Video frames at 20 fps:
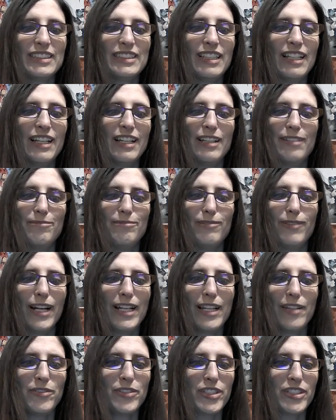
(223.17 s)
uh,
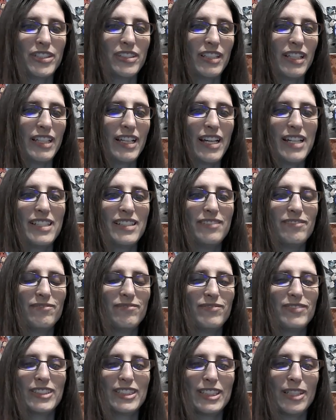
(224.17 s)
right after uh,
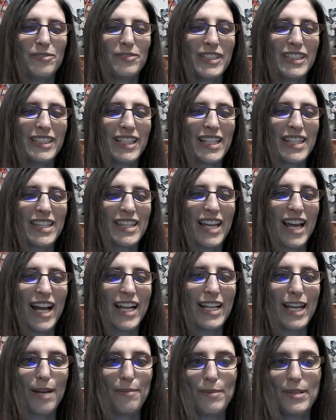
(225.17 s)
something like that
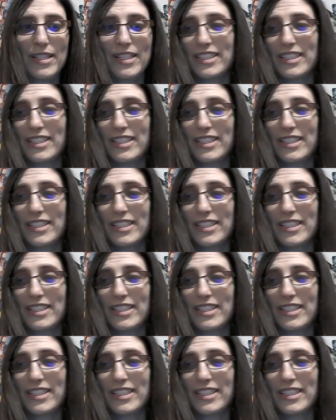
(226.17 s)
happened?